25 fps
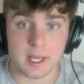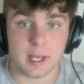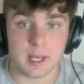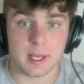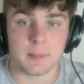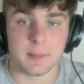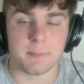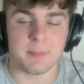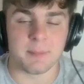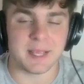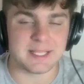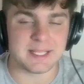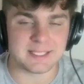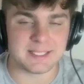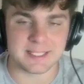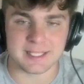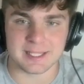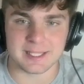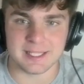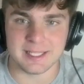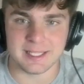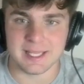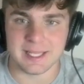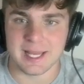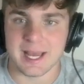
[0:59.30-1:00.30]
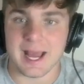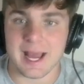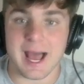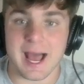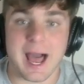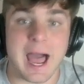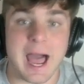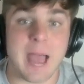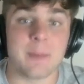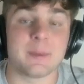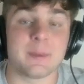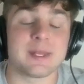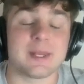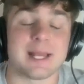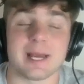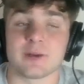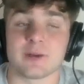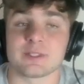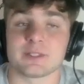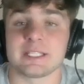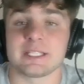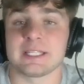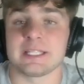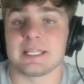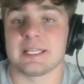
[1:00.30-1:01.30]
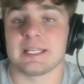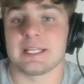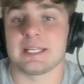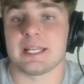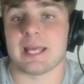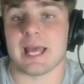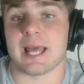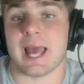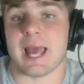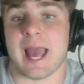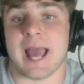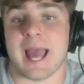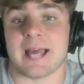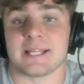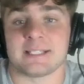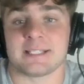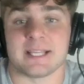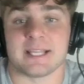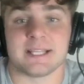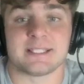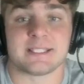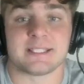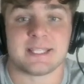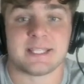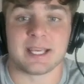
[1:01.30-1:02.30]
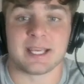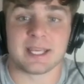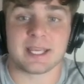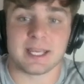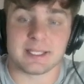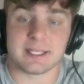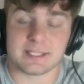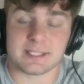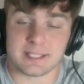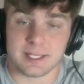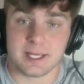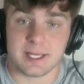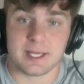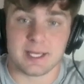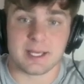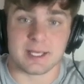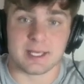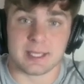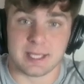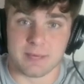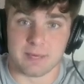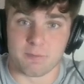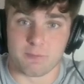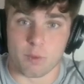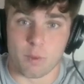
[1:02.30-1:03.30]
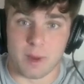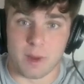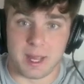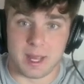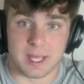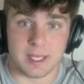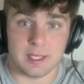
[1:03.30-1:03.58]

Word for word: Basically, I'm announcing it as a ticket giveaway,